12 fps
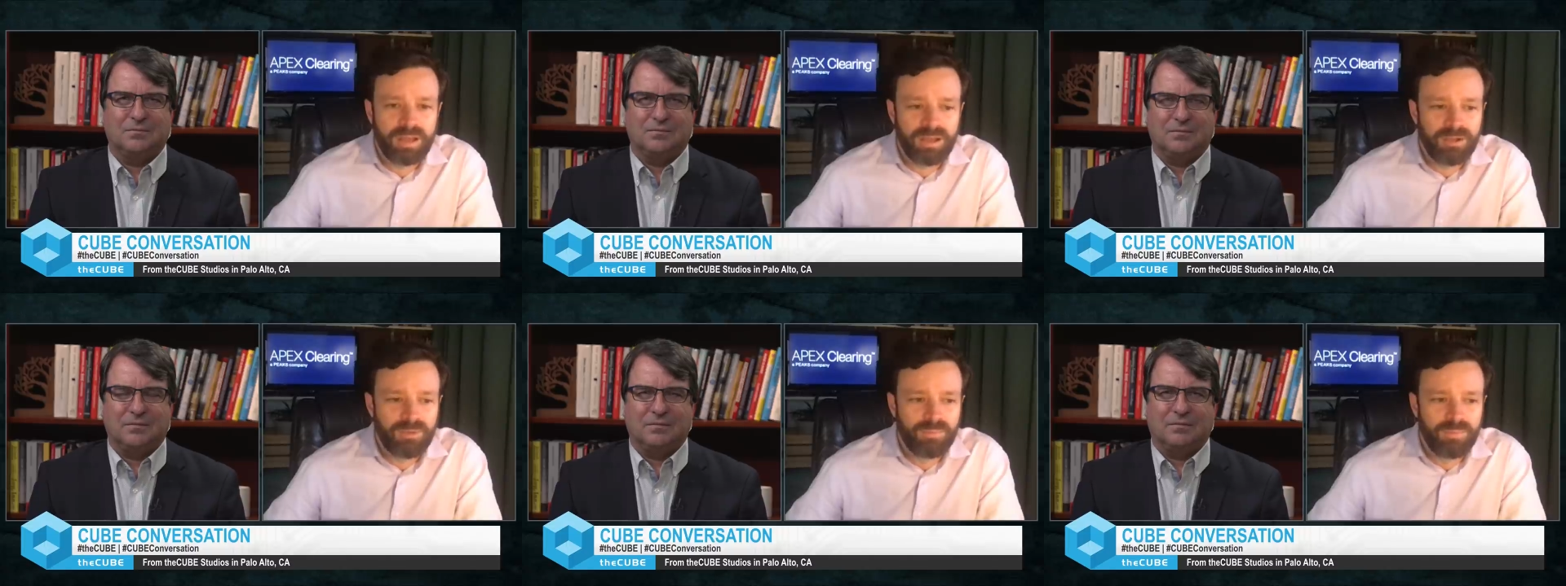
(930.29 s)

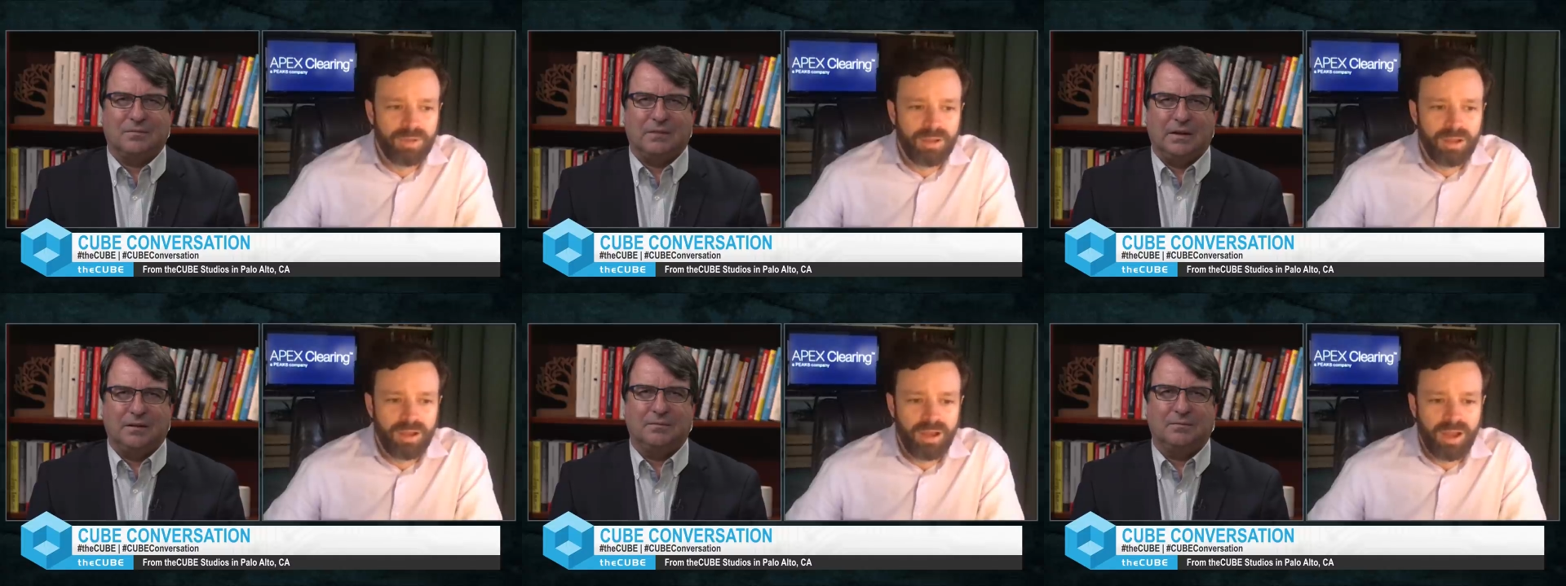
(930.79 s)
Speaker 1: Um,
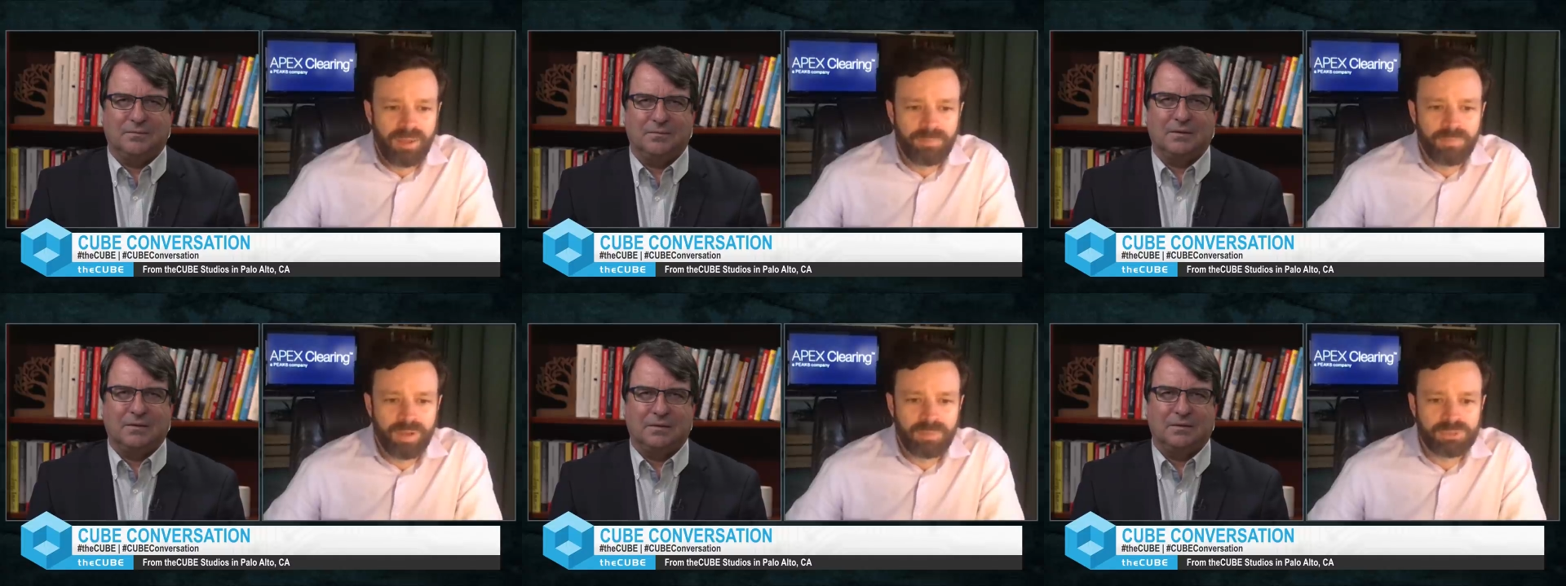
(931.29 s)

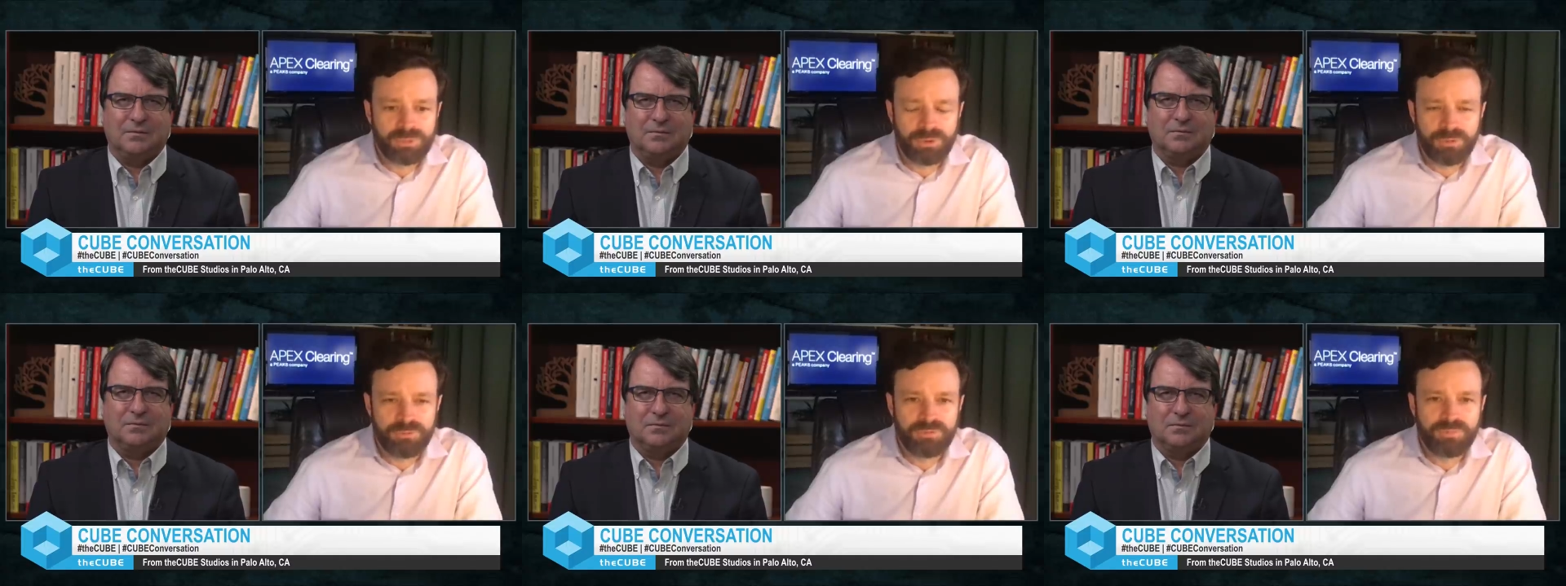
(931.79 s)
I'm I'm
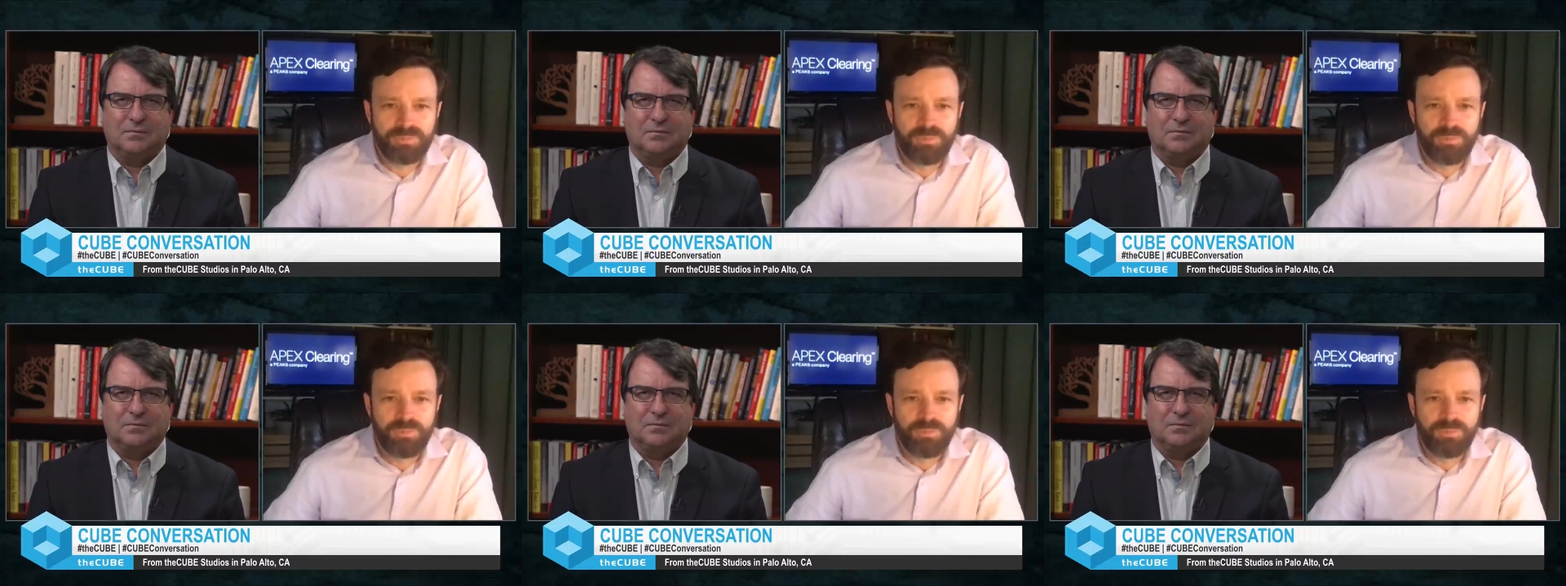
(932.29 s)
sort of